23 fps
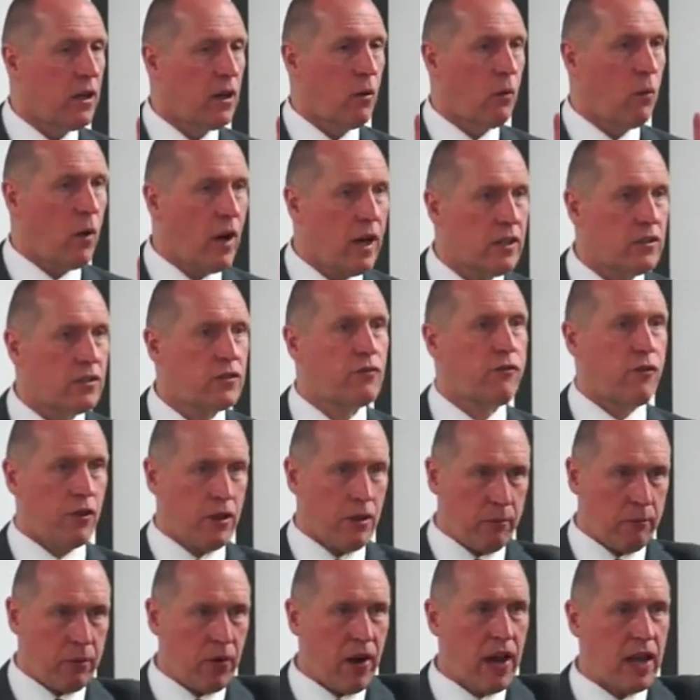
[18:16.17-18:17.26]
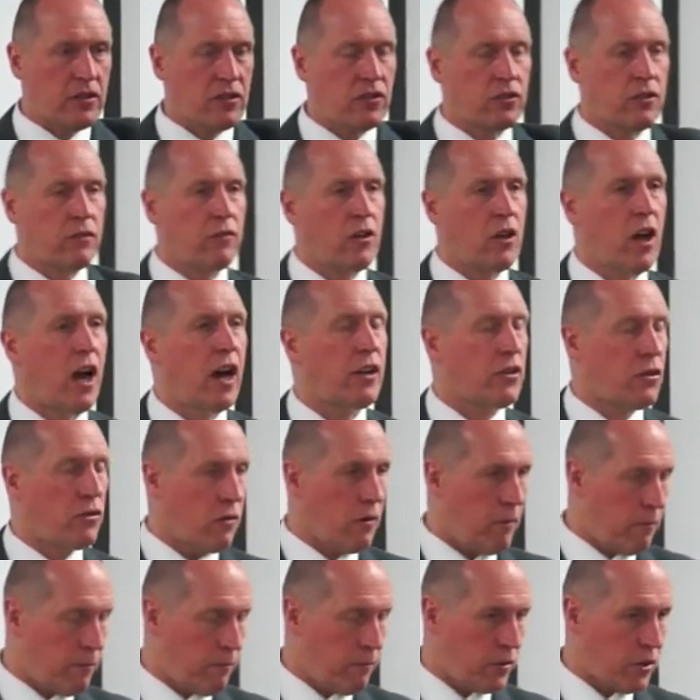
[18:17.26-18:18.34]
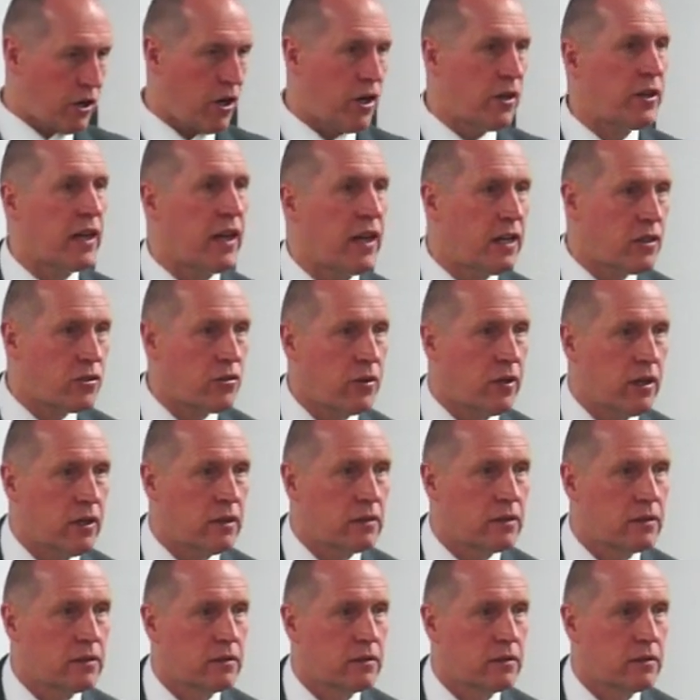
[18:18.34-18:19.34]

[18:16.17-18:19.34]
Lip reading: was for the presence of God to return to Israel.